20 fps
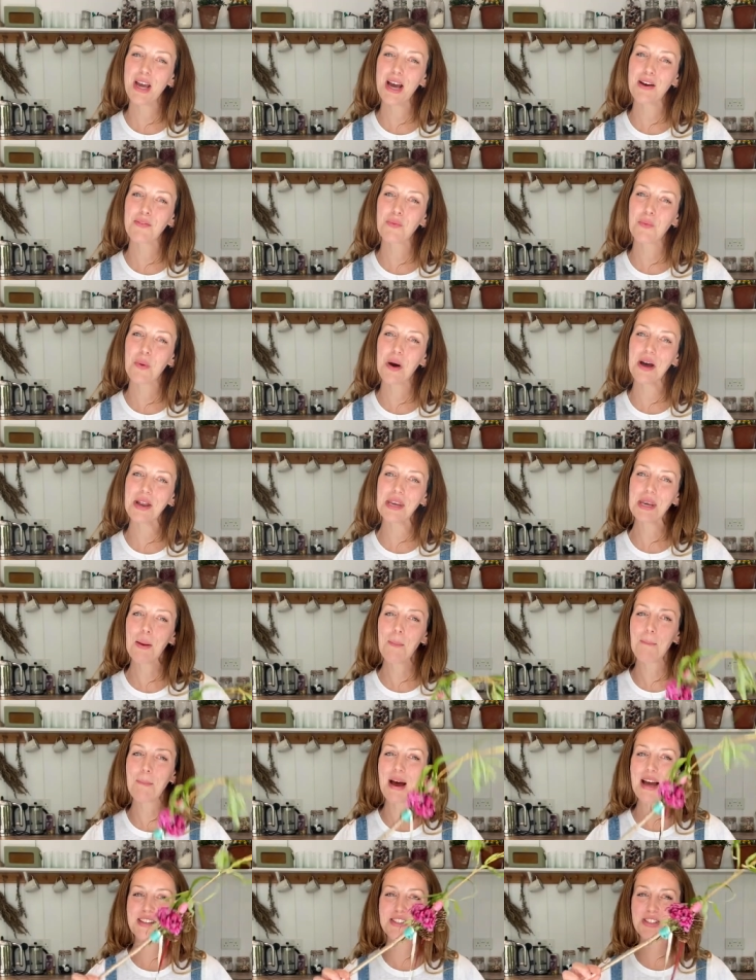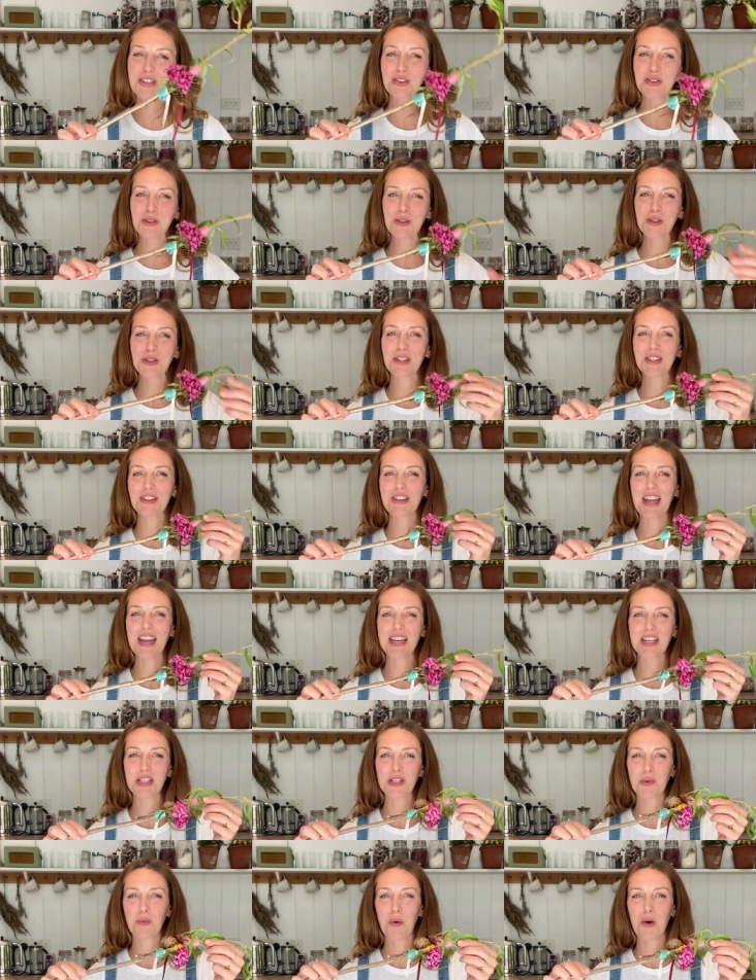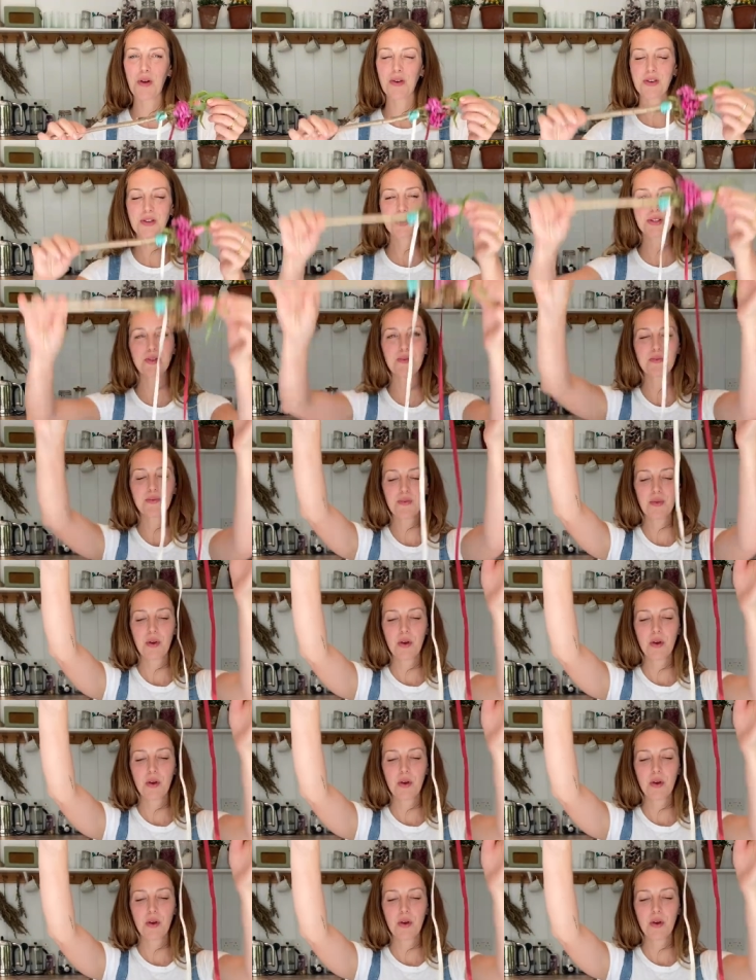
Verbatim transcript: you have one magical nature wand